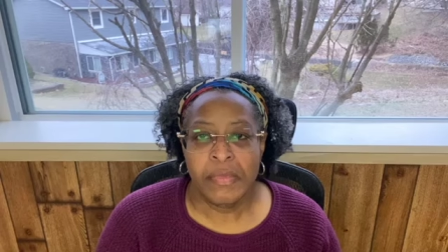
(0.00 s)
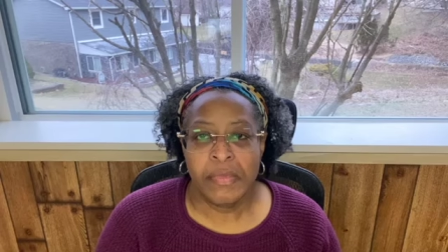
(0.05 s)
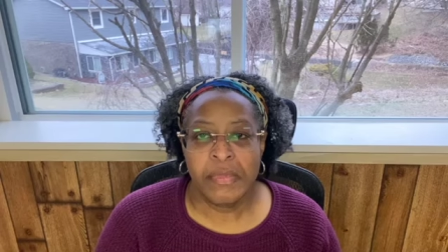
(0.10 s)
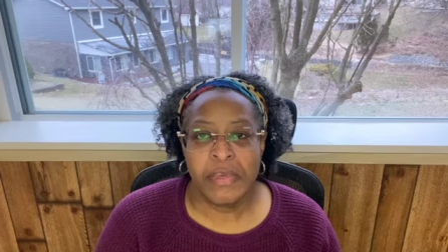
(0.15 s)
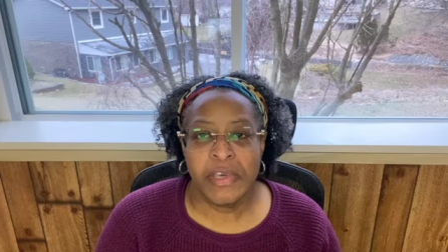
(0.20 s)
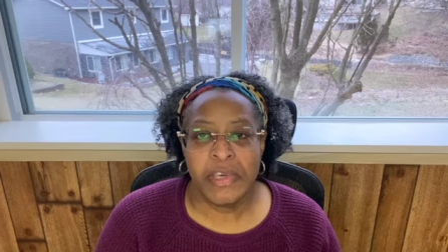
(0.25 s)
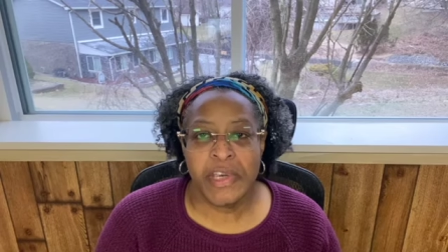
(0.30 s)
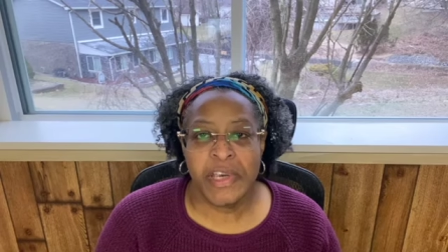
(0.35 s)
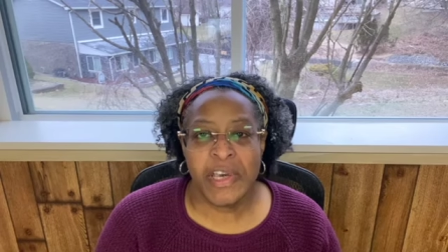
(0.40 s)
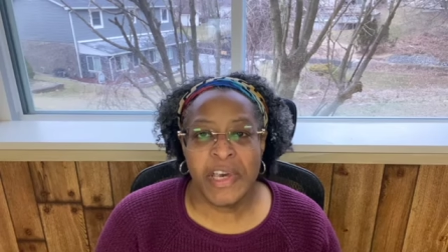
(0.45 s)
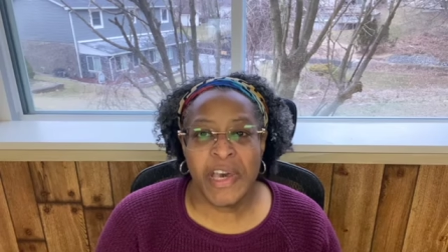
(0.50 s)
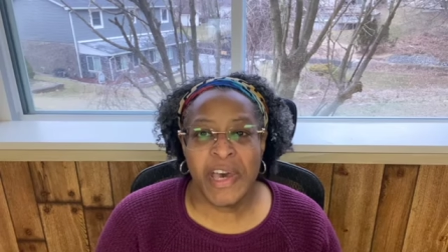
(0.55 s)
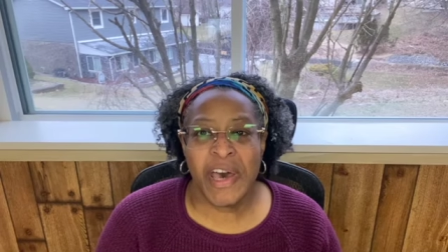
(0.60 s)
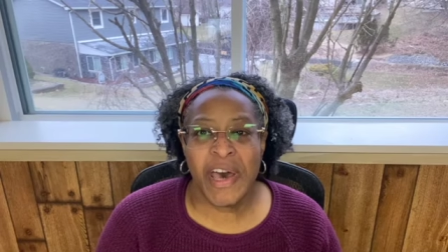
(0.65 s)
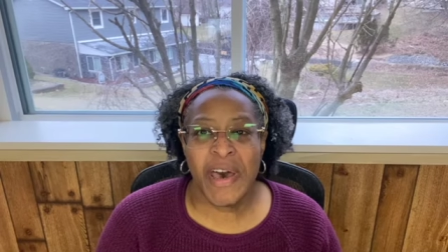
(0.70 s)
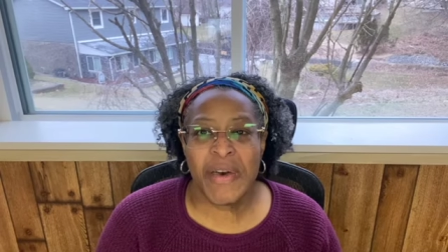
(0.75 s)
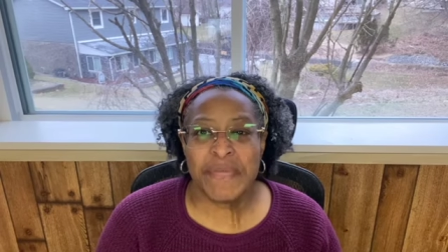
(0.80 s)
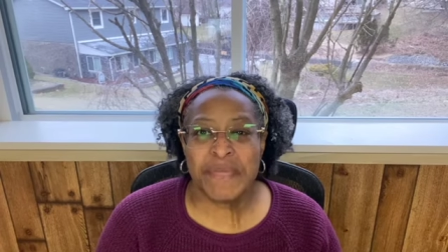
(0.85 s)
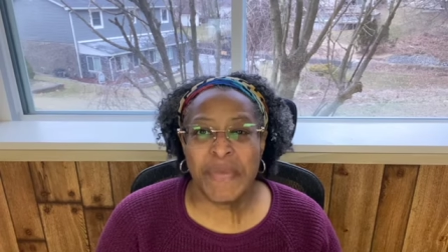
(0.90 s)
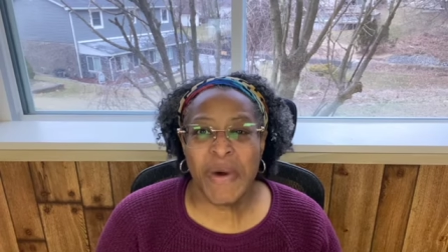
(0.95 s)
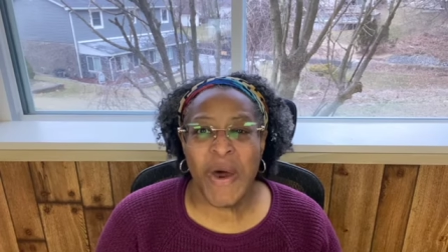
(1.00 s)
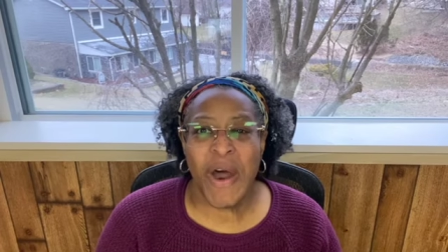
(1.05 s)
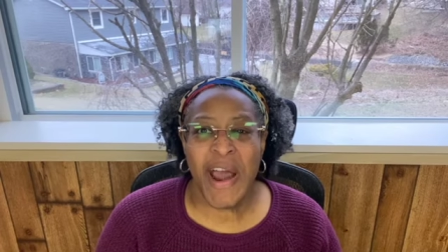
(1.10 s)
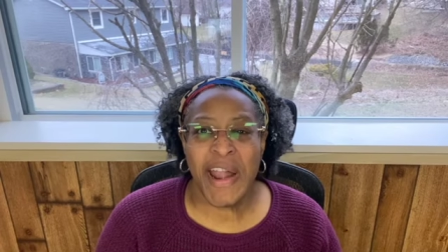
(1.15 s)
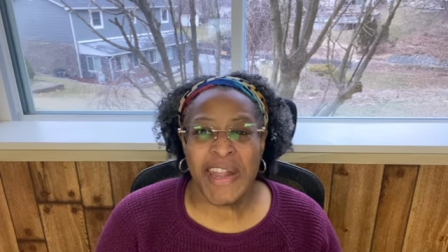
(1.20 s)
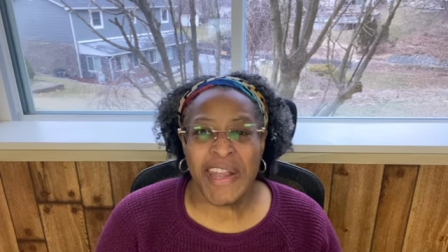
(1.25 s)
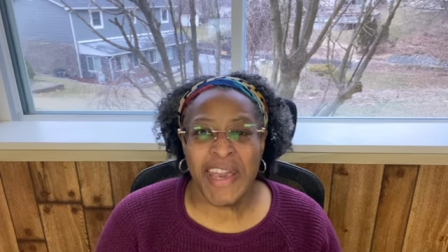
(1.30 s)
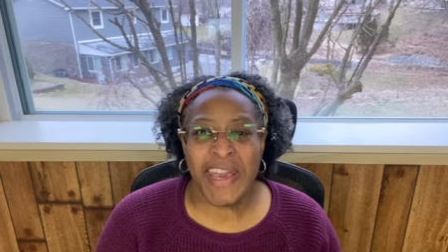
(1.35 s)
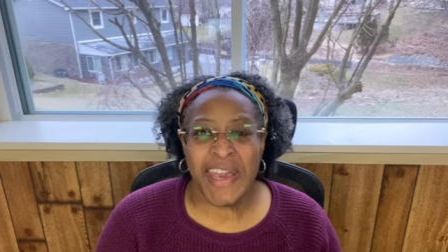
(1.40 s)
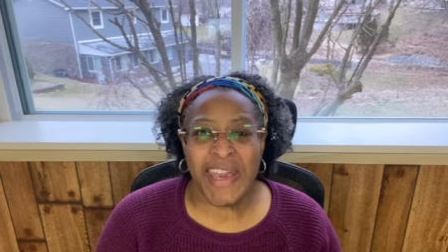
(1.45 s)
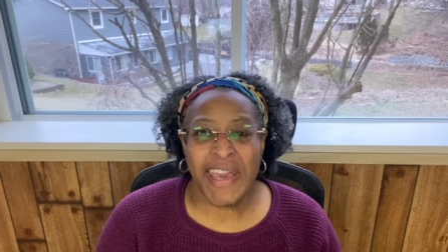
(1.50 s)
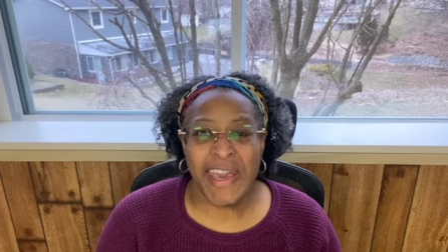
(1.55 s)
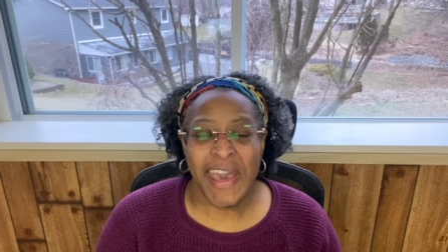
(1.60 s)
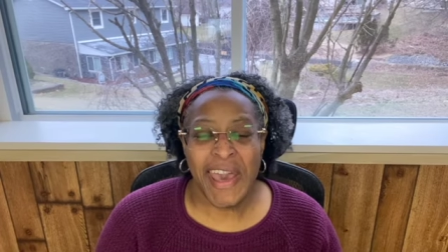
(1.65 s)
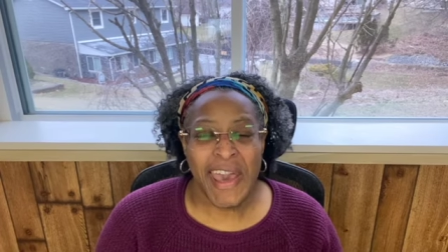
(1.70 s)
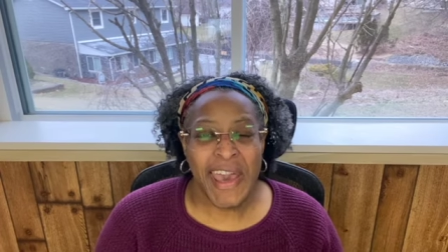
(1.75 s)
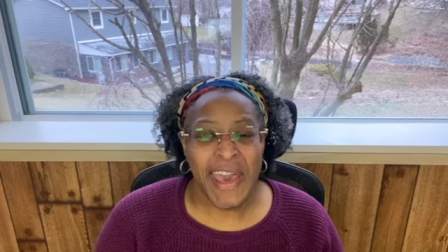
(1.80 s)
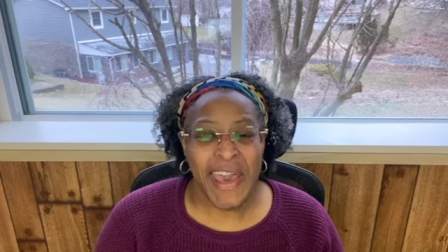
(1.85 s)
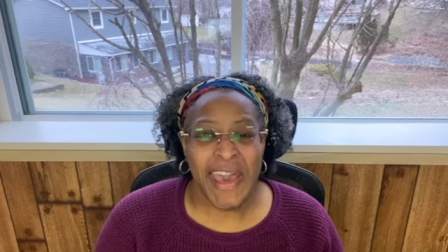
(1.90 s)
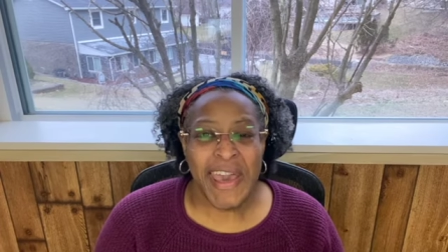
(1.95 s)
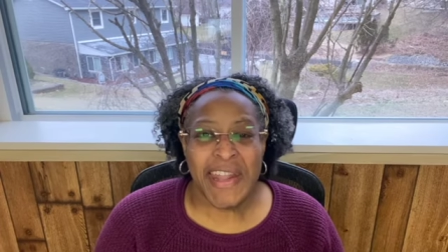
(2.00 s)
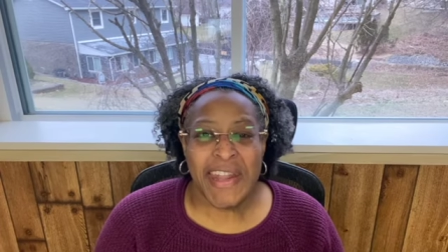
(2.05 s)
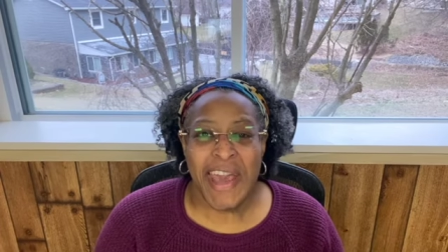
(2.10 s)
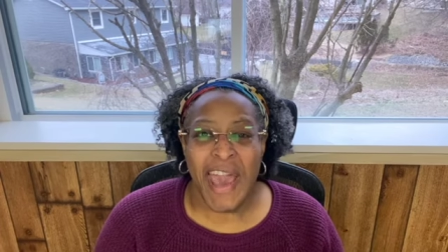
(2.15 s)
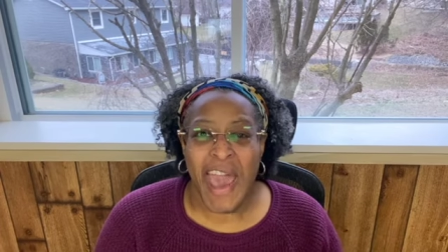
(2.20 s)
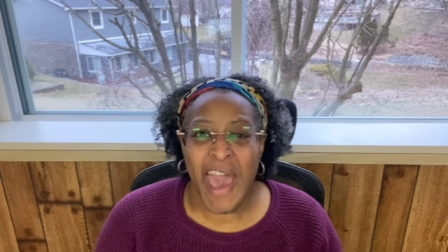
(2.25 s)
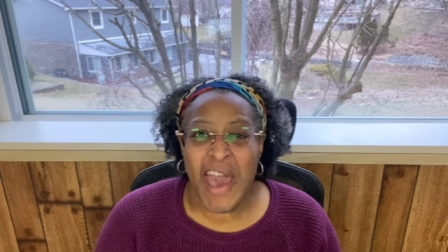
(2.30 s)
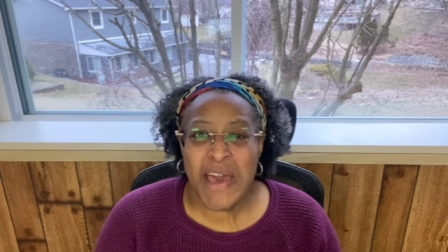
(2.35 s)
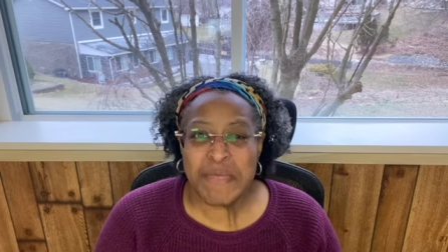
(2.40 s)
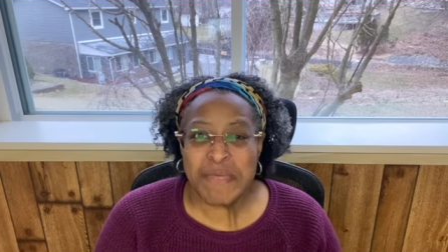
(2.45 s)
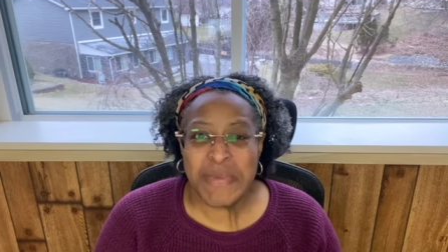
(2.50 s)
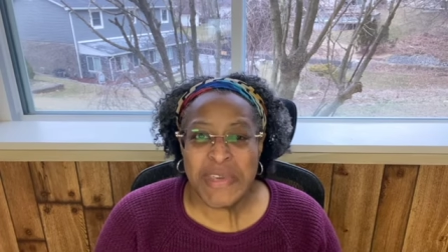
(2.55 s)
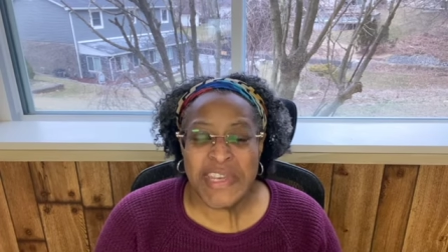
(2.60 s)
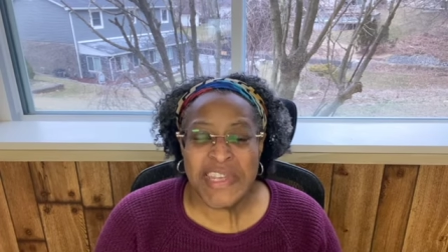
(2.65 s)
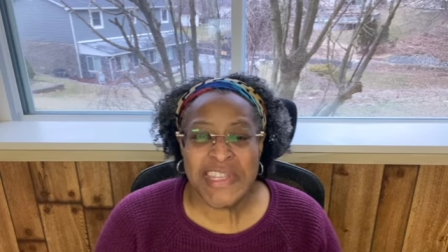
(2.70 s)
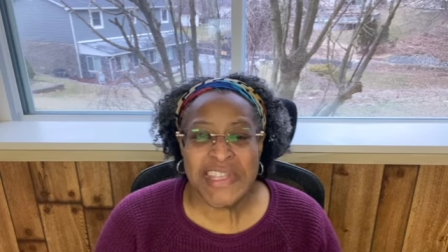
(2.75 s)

Good morning and happy